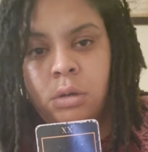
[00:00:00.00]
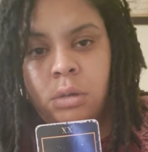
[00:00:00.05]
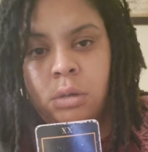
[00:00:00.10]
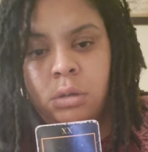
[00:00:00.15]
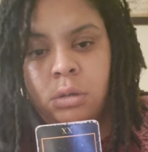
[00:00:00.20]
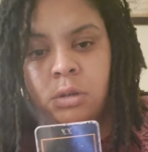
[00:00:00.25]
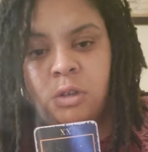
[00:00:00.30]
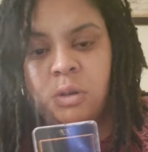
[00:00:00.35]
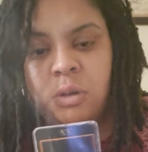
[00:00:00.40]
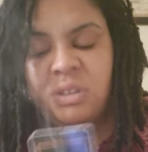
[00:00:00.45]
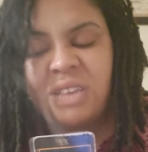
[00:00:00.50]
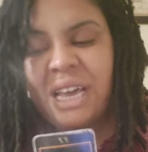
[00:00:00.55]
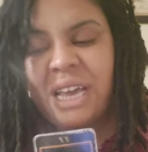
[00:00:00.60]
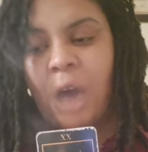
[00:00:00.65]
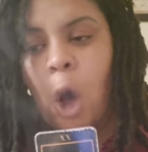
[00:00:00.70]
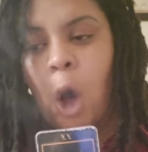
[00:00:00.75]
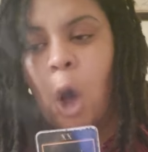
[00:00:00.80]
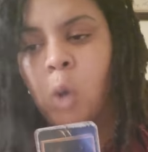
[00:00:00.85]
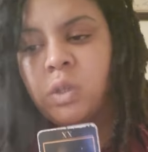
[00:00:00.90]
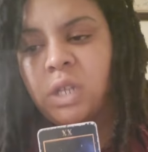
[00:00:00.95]
So it's like
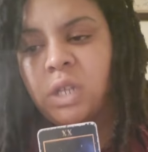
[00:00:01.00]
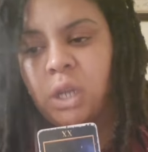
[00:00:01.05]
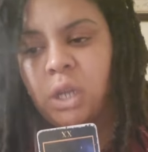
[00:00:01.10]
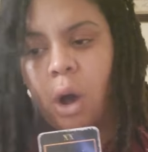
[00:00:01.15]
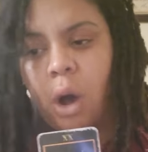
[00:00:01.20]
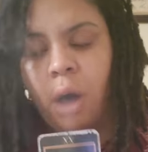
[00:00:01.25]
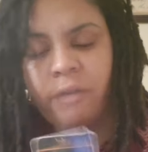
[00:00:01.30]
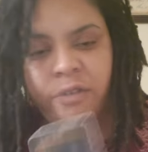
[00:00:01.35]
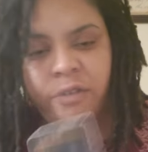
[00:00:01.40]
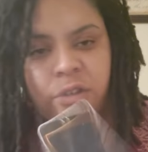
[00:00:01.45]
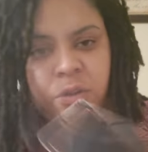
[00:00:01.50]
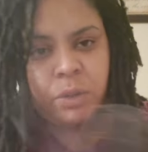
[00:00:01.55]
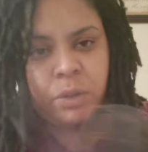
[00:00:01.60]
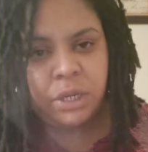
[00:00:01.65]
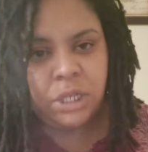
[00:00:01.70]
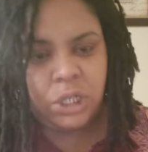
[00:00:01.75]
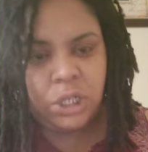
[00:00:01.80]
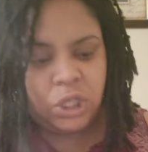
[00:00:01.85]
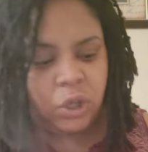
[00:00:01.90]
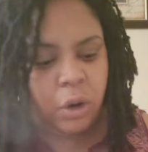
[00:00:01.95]
holding off is what
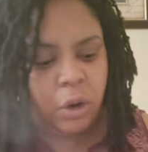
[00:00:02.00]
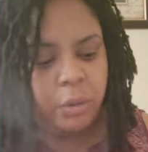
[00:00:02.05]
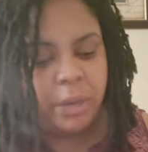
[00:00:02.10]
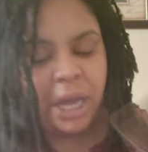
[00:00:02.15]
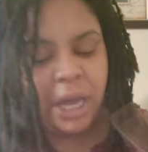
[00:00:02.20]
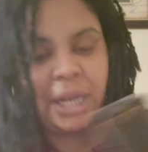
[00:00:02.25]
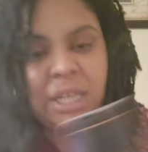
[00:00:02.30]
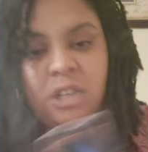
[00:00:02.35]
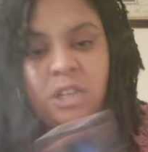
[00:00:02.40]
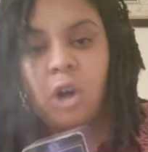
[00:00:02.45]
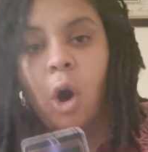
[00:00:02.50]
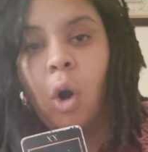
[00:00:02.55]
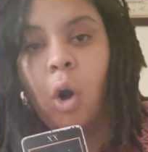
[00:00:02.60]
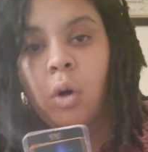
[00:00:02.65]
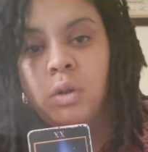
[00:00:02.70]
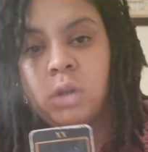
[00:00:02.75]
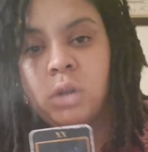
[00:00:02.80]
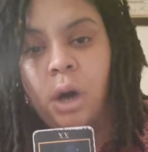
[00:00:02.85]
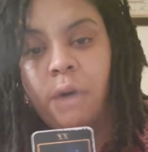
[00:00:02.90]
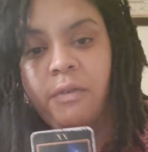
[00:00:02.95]
he's showing me. I need to
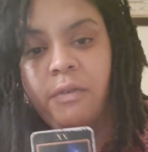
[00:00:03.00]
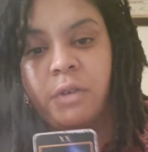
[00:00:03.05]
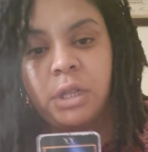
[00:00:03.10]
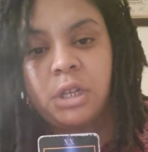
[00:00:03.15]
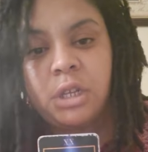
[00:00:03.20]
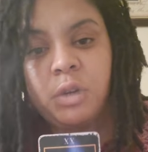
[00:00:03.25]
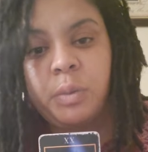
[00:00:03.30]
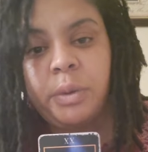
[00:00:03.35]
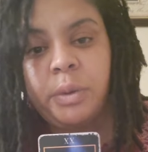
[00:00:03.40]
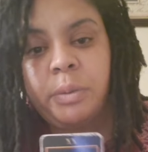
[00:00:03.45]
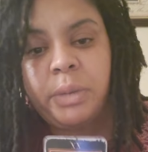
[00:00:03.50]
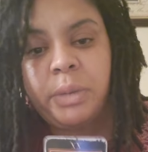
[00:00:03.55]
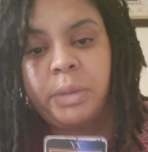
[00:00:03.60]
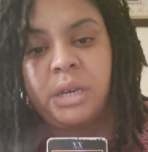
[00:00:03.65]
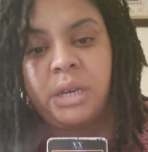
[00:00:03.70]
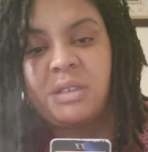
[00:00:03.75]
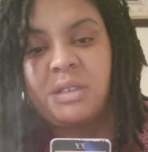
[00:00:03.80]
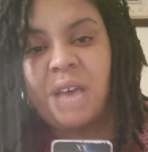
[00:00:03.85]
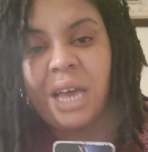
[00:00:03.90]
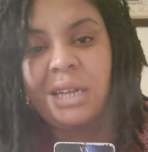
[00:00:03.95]
hold off for a little bit
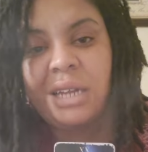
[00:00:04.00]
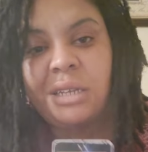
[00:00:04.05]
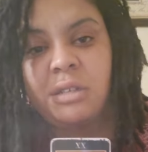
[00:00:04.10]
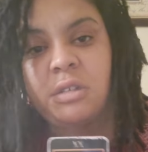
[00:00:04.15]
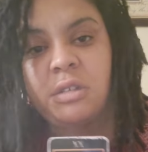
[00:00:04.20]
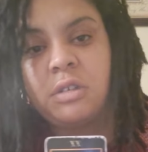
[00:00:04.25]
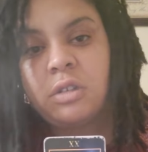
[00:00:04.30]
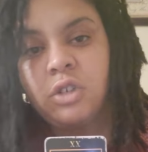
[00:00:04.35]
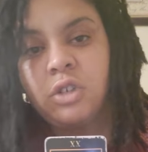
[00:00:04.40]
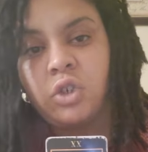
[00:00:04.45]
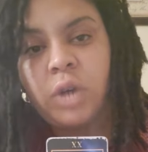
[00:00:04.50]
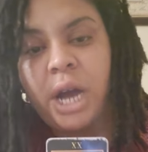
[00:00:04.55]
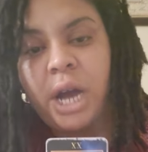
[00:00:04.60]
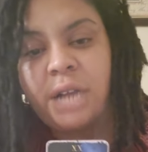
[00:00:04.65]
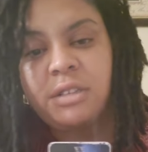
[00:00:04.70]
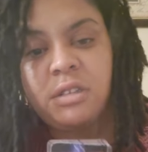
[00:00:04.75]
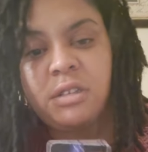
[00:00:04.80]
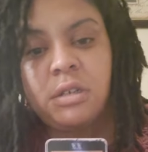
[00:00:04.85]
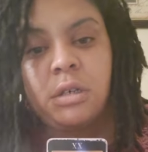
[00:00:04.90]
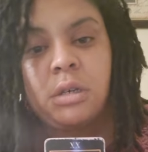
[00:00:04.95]
because I need to try
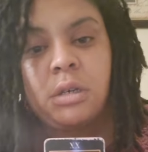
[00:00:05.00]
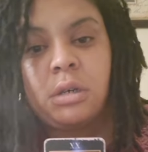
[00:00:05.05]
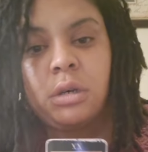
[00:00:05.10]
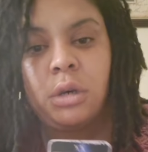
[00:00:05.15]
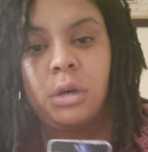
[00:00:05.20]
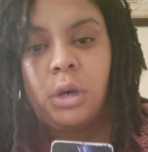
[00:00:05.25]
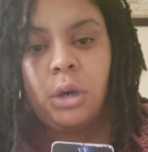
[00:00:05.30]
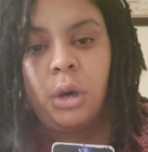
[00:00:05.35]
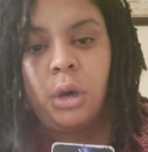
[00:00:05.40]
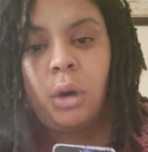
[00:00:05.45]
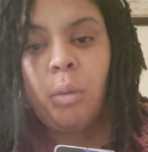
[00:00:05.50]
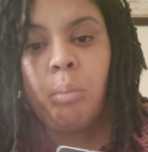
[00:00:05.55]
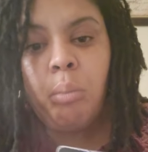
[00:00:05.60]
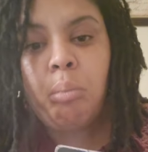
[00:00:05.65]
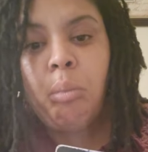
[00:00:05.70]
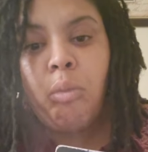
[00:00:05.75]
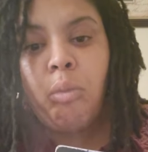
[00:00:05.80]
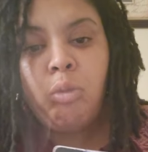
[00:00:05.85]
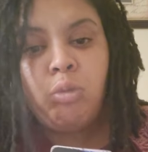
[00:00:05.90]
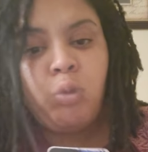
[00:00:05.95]
to
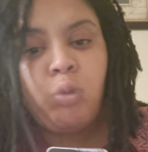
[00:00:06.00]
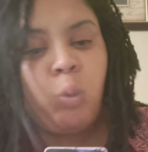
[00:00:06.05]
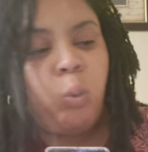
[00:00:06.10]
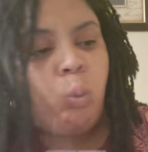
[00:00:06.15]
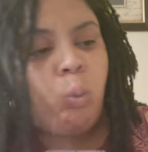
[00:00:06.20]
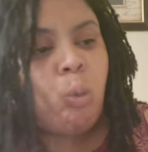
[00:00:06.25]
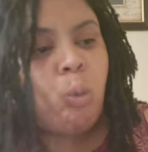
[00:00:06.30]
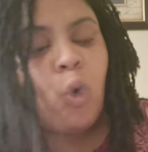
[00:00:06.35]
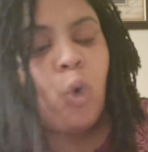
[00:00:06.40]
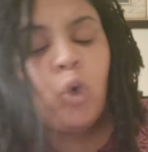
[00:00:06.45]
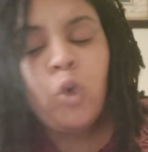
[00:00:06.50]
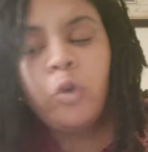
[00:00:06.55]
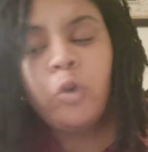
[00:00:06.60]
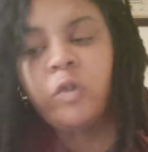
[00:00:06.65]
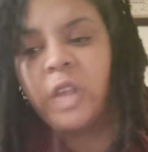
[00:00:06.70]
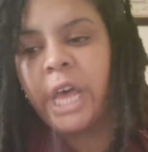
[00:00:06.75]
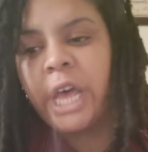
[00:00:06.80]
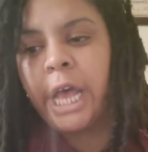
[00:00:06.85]
move the